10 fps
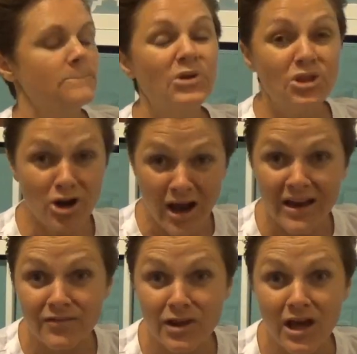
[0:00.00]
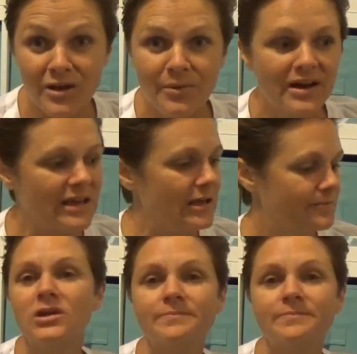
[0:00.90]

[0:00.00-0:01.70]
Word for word: but they're kind of a lot of money